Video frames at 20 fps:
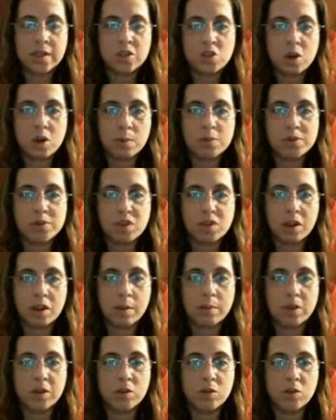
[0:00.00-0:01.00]

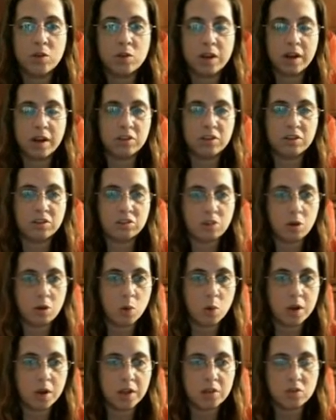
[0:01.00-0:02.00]
troublesome and you kind of
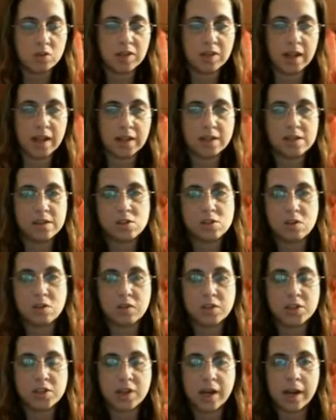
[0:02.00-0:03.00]
start working through that list
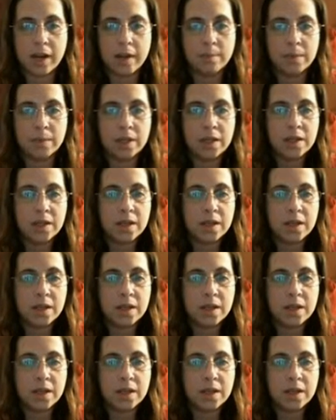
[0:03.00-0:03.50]
over time